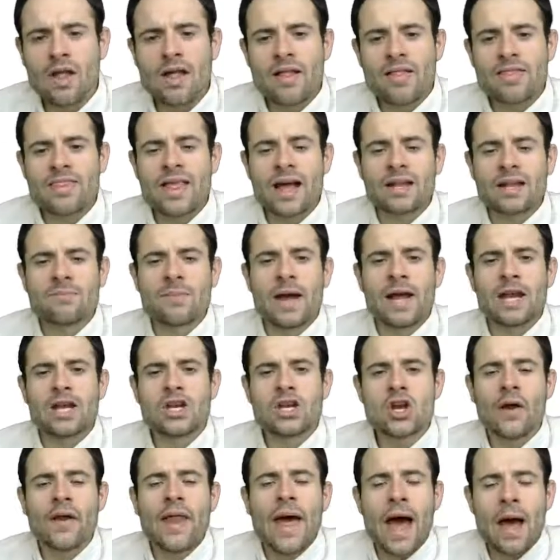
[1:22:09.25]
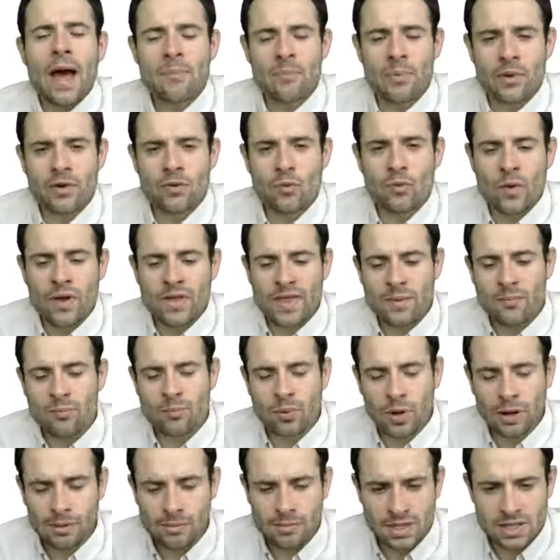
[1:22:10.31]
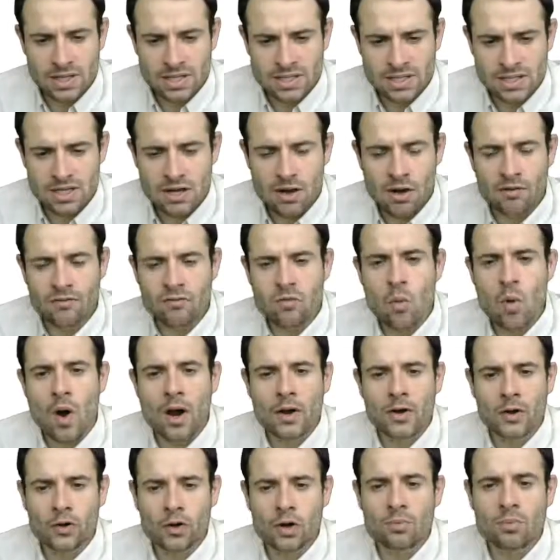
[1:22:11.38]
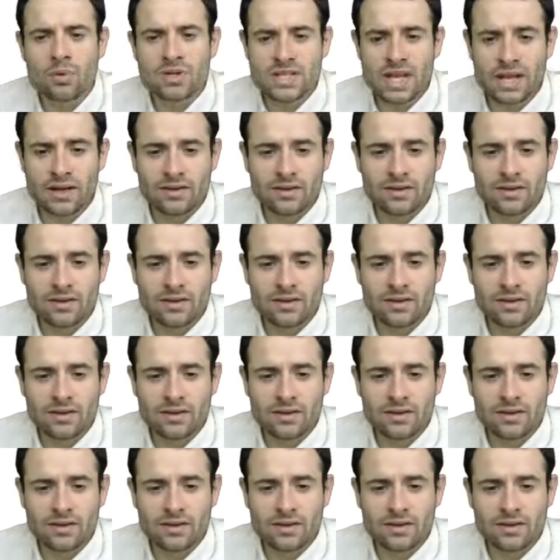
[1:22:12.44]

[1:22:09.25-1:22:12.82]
that might not happen with a probability of 100%.